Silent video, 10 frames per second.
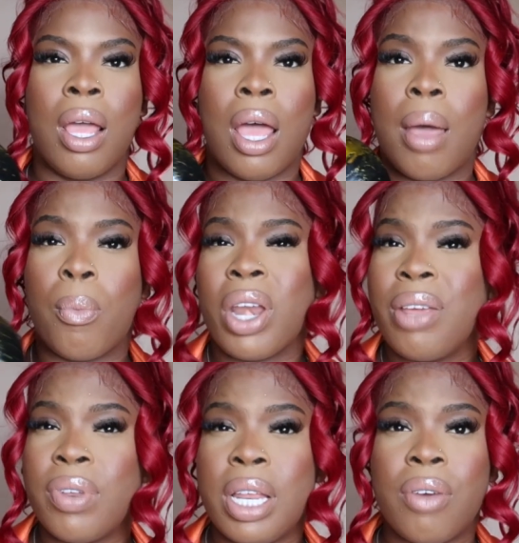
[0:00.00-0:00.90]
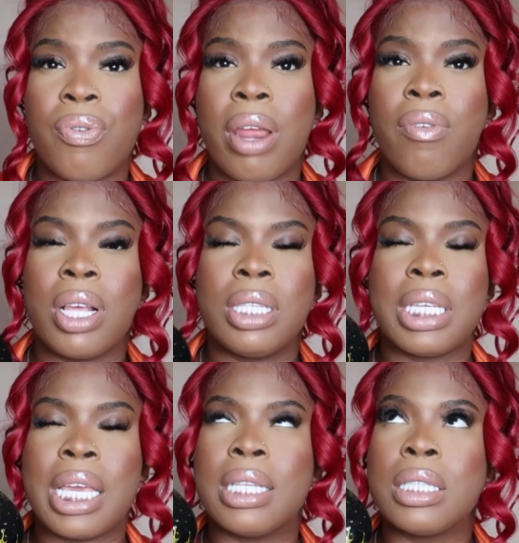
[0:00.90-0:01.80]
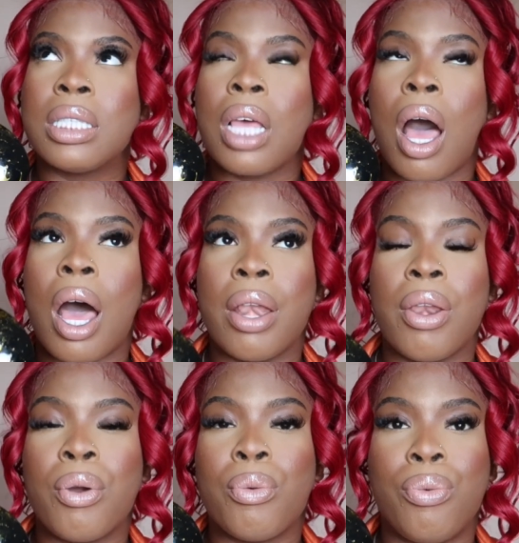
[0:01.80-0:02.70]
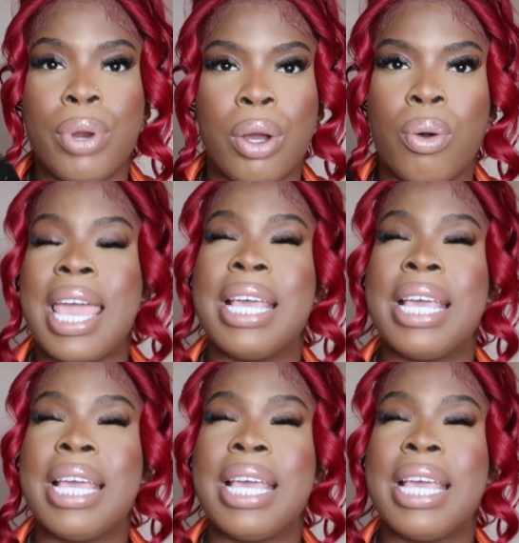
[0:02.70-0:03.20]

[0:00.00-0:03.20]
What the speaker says: any vanilla fragrance, it's unreal.